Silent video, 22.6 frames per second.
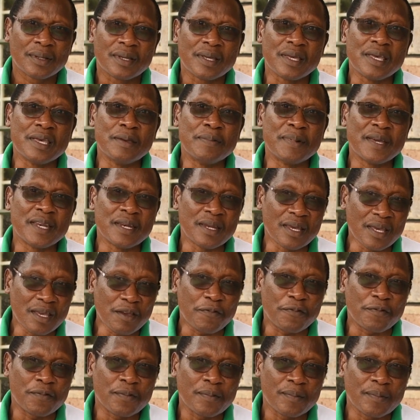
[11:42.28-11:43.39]
even
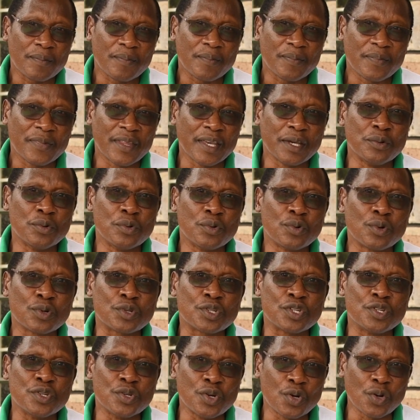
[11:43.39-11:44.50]
if they do
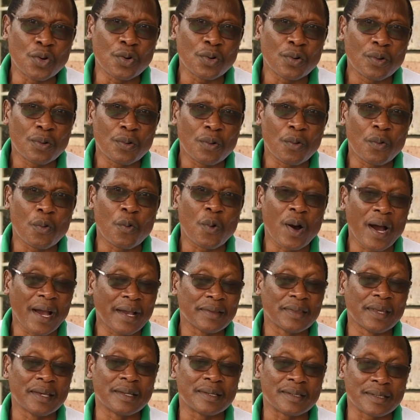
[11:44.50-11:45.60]
not know why
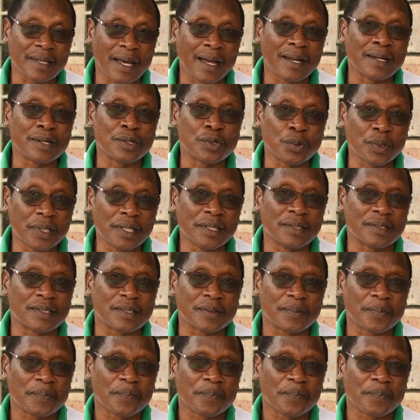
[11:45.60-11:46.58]
they turn to it.